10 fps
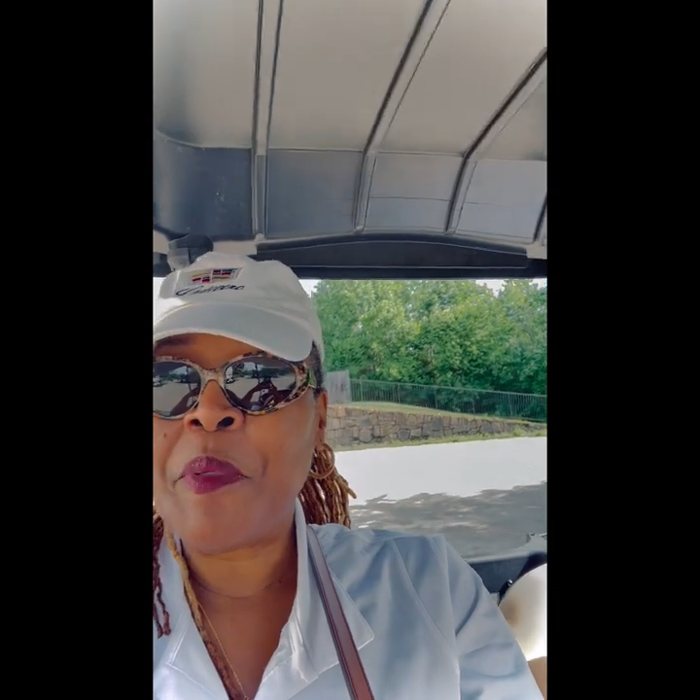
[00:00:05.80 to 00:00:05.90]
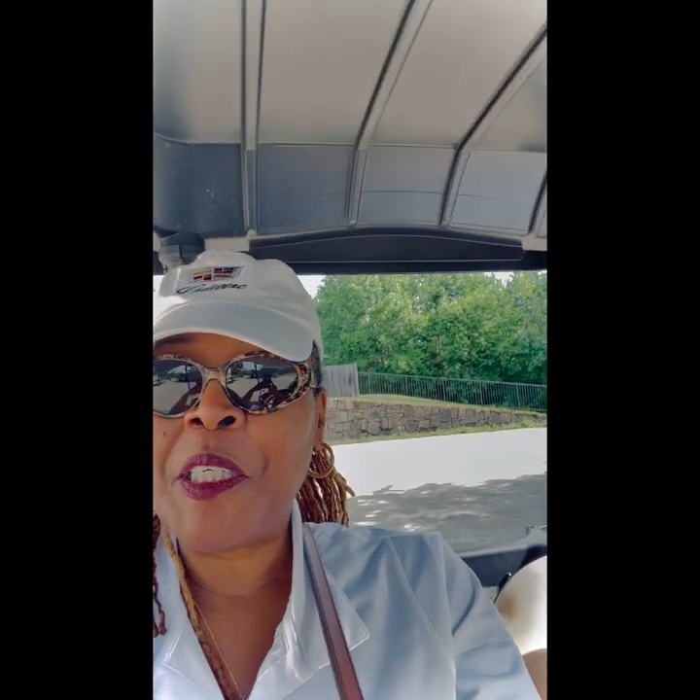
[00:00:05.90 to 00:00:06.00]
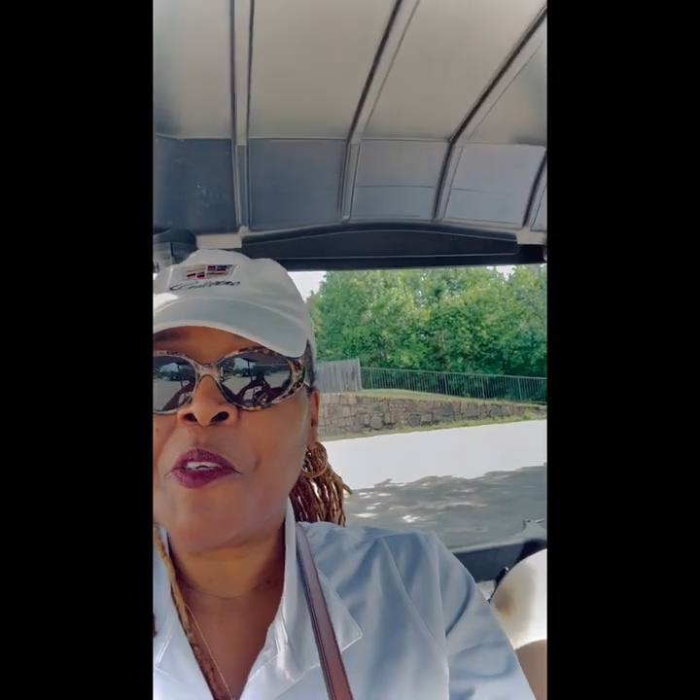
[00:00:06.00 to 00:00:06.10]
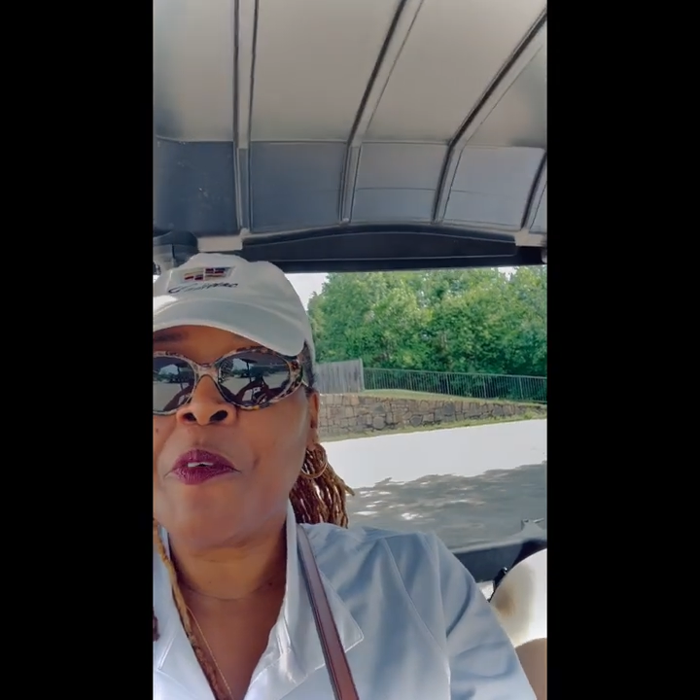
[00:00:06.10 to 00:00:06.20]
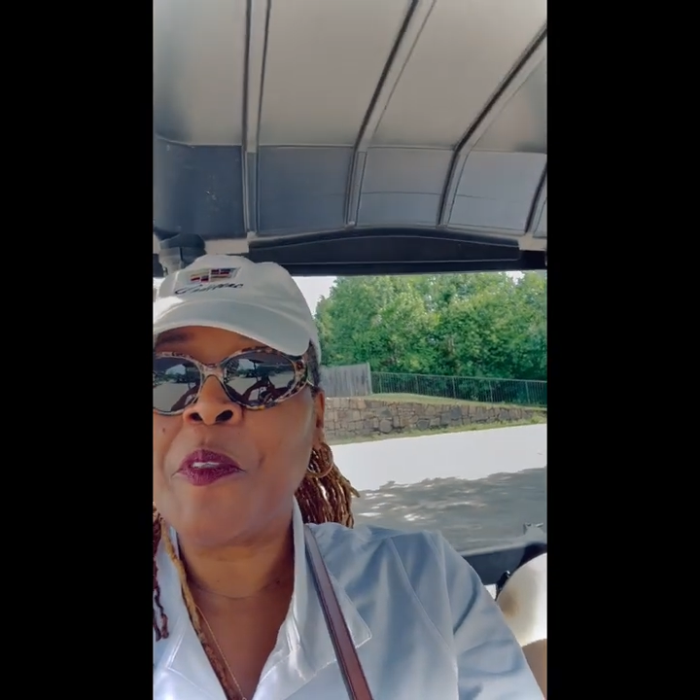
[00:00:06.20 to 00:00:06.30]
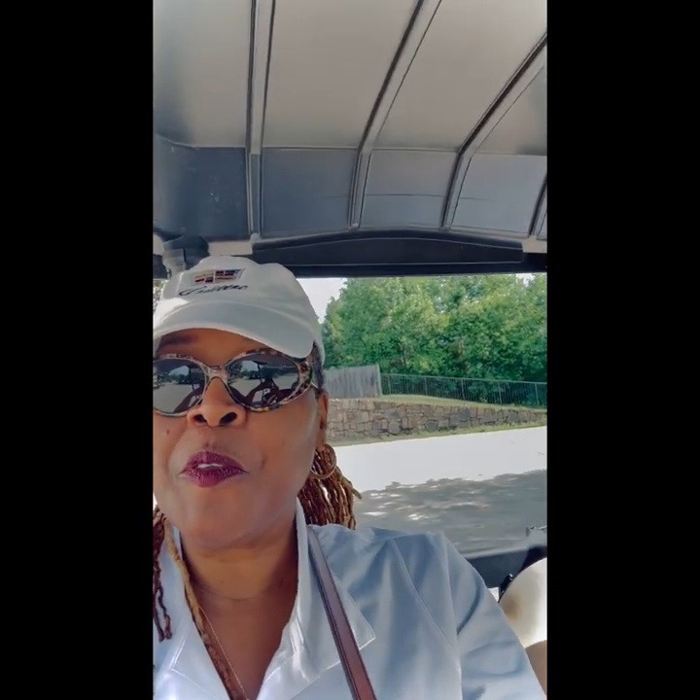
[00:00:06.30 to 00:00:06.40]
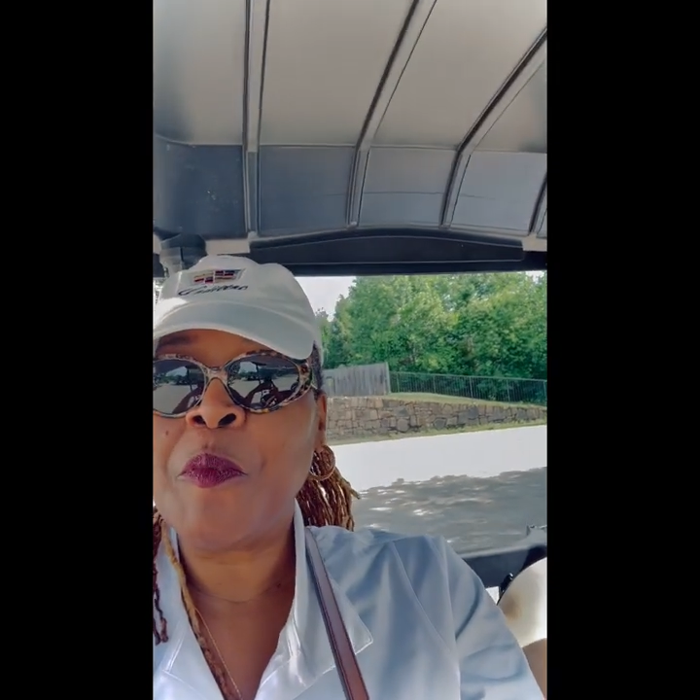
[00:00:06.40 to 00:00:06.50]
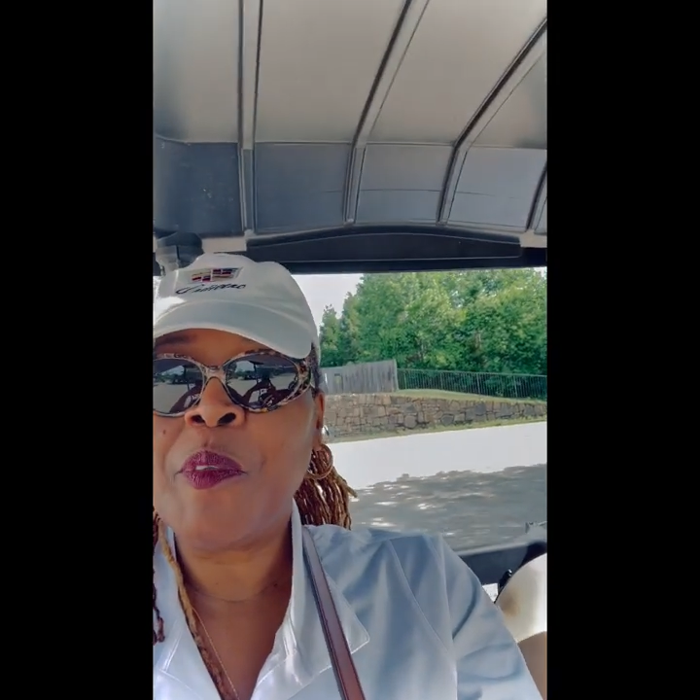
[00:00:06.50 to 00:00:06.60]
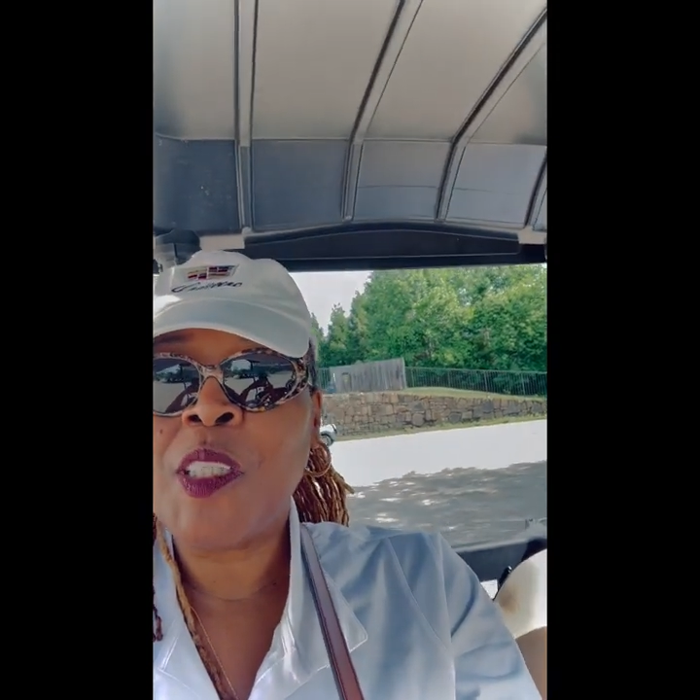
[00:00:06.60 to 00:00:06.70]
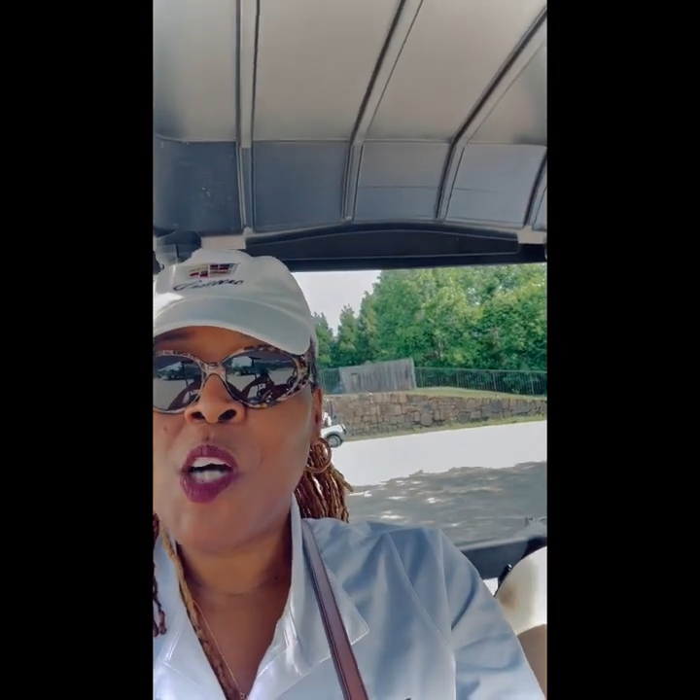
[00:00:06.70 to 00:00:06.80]
B.
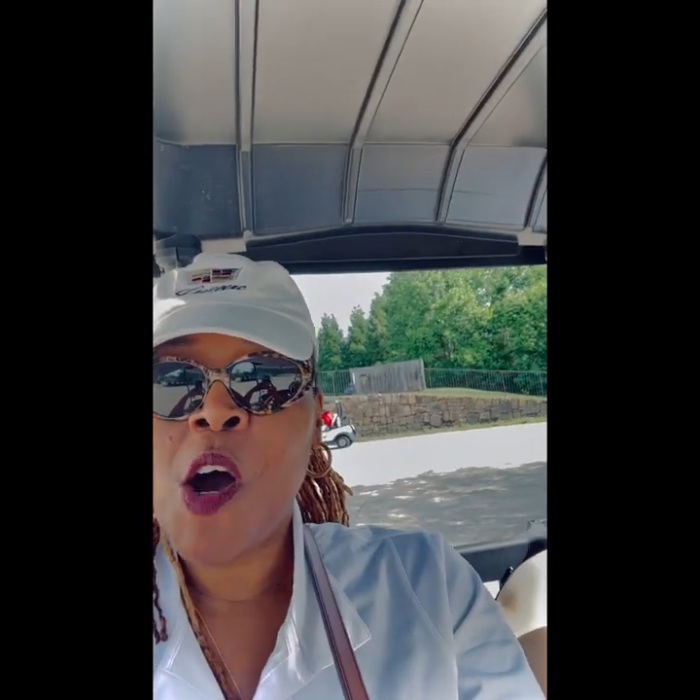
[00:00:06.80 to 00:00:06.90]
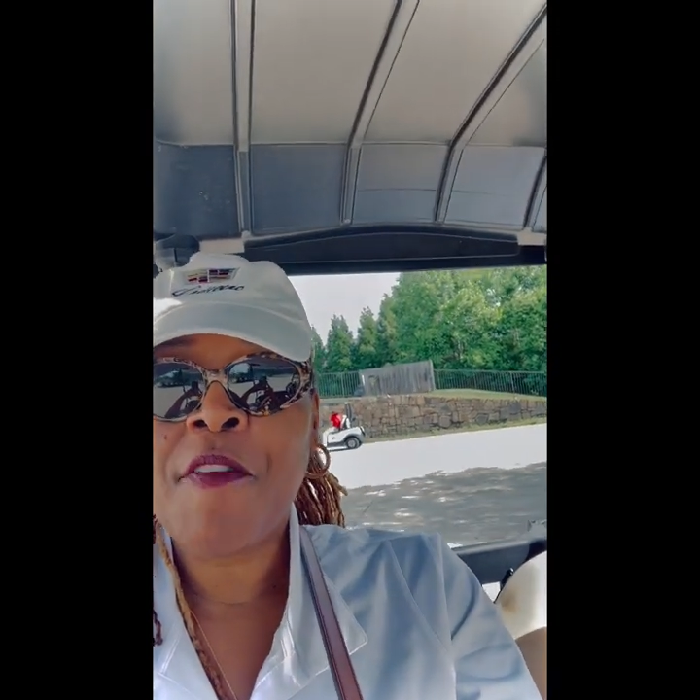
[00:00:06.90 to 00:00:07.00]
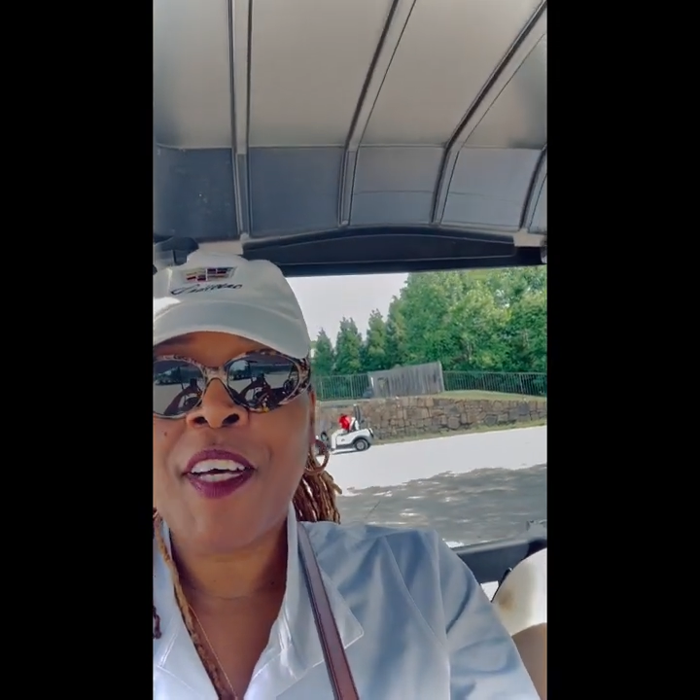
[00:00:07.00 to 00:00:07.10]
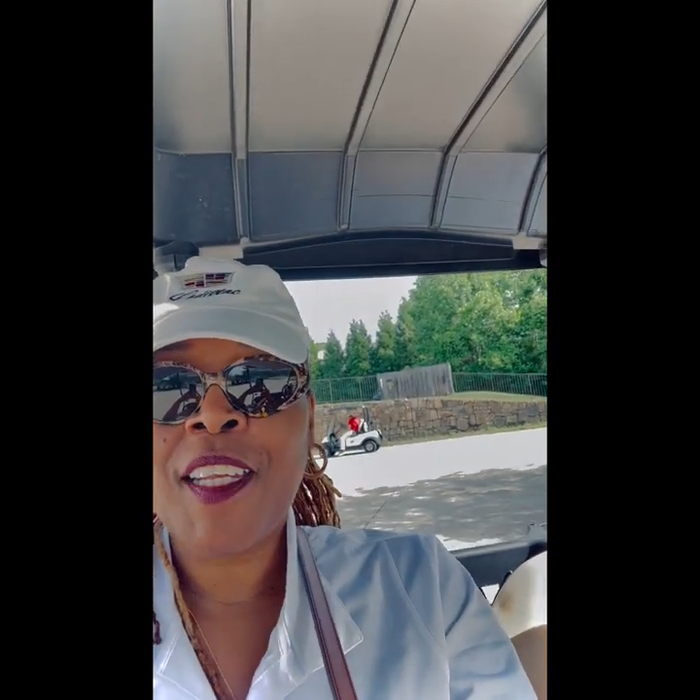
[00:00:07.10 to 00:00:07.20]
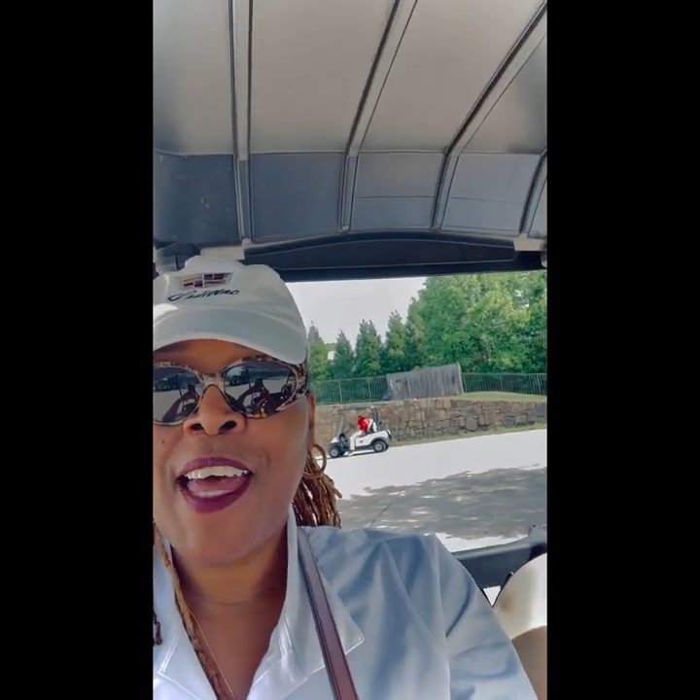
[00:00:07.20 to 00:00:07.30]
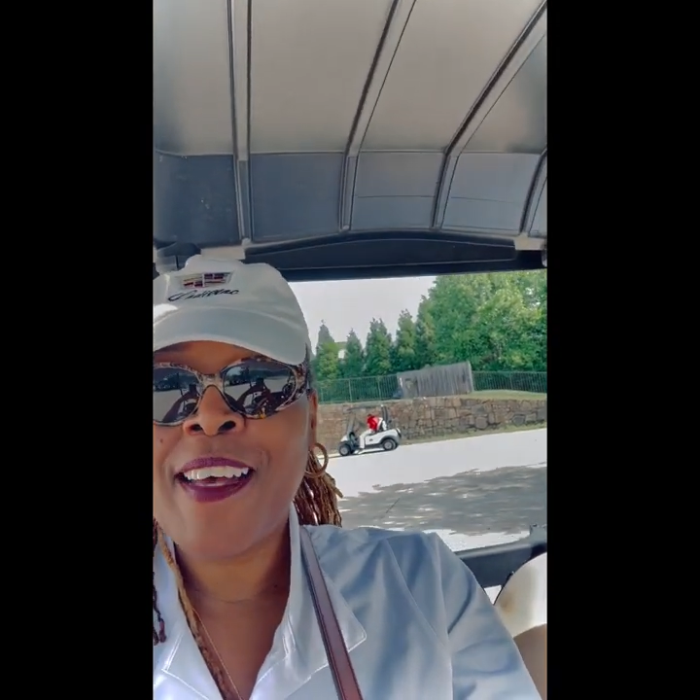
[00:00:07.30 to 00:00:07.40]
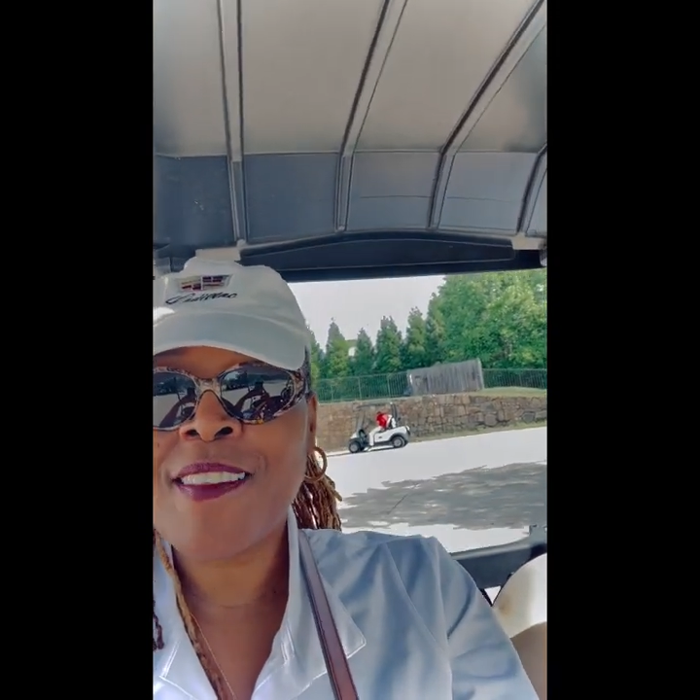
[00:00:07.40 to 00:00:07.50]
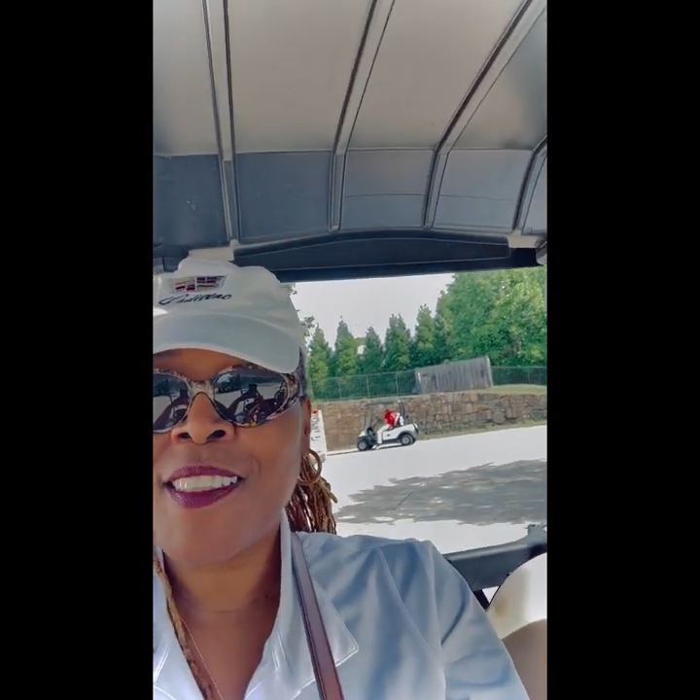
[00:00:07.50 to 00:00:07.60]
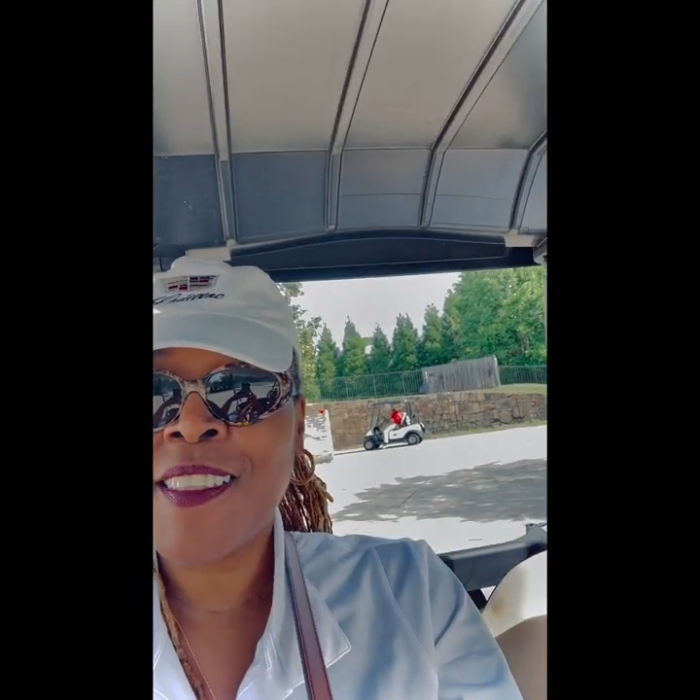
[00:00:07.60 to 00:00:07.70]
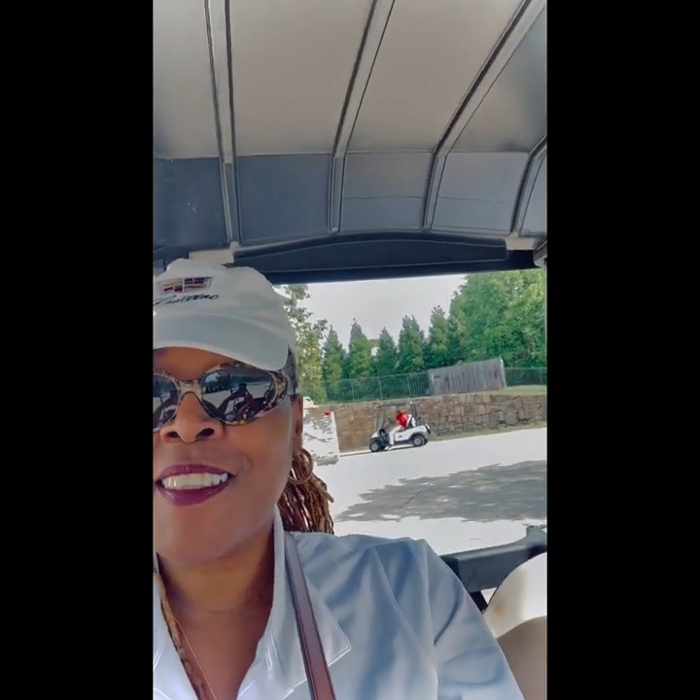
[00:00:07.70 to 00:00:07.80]
Croom Golf
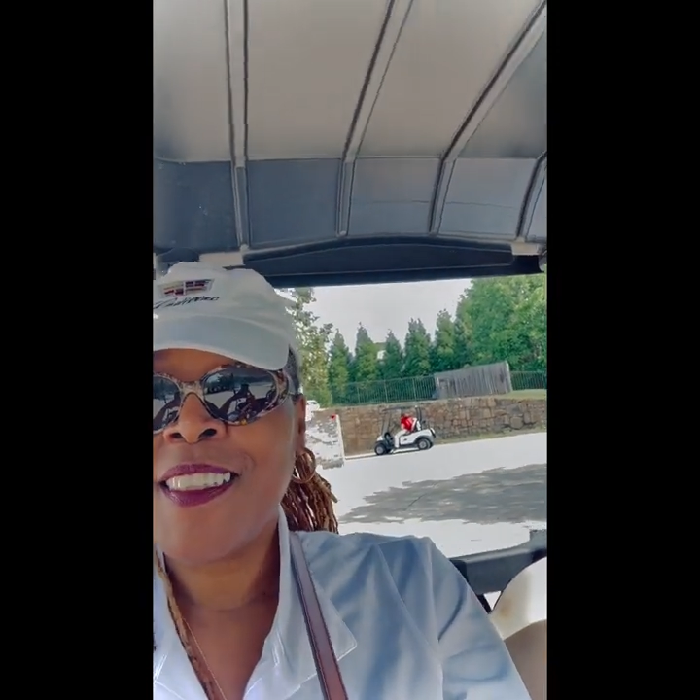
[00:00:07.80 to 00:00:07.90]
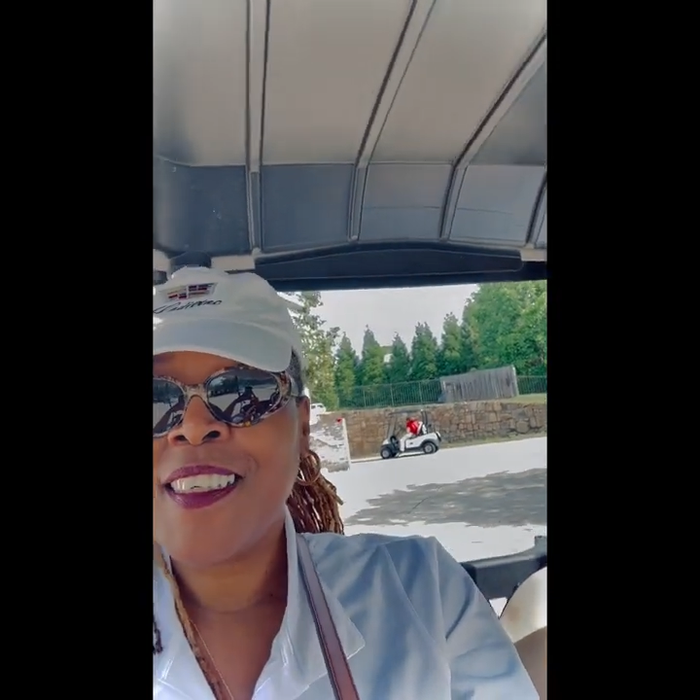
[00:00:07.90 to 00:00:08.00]
Classic